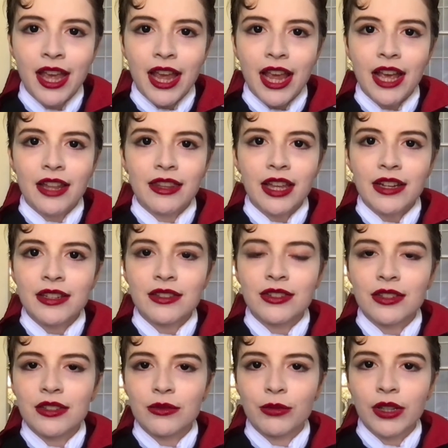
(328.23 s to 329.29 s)
And that is
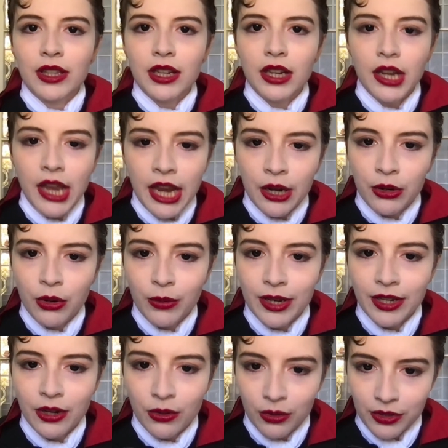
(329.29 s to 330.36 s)
just really a
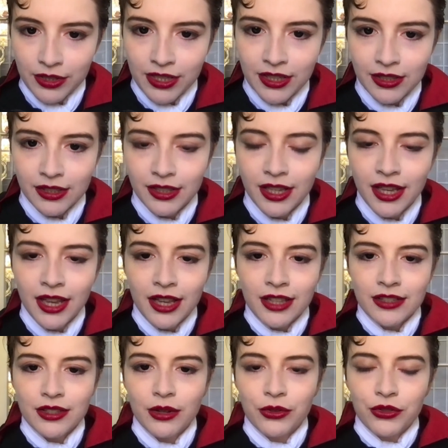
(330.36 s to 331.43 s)
harrowing ordeal.
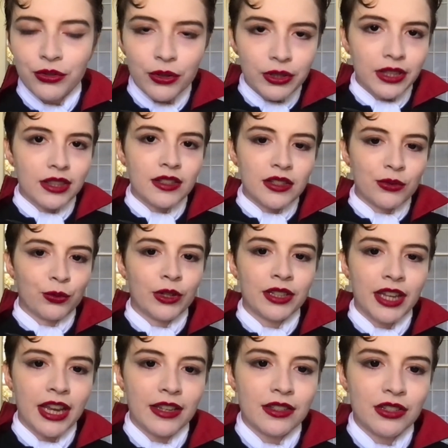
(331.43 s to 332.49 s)
So truly, this is one
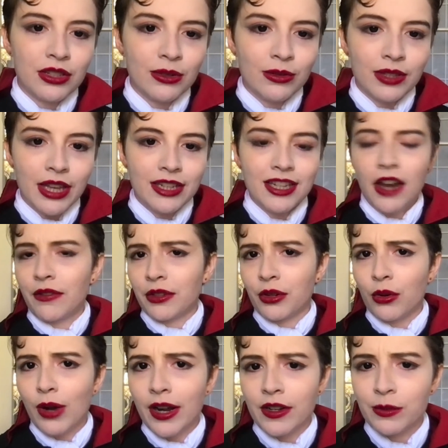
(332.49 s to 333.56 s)
case, too, that definitely
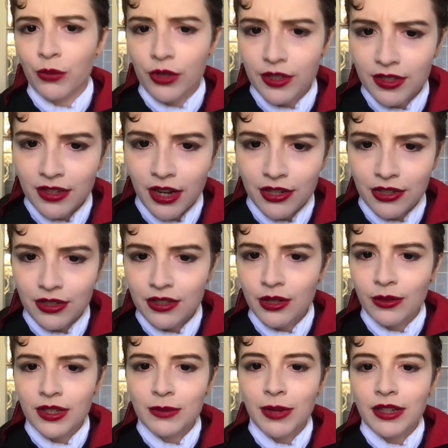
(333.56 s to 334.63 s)
requires more discussion, so
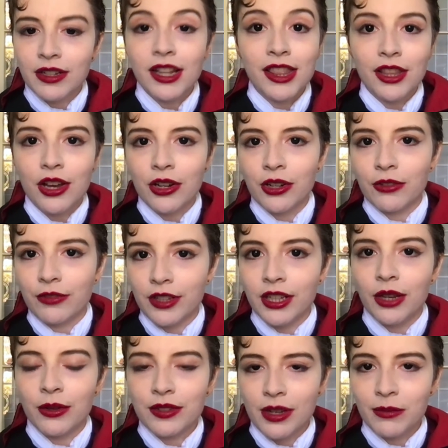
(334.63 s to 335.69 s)
expect a longer
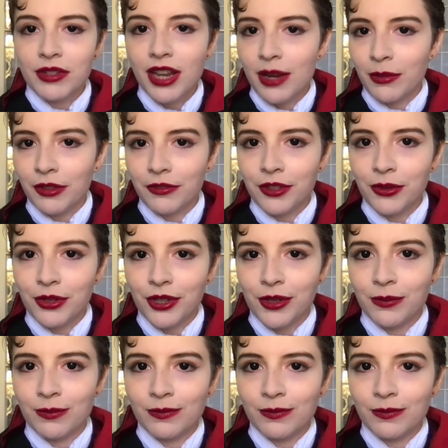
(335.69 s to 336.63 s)
video sometime in the future.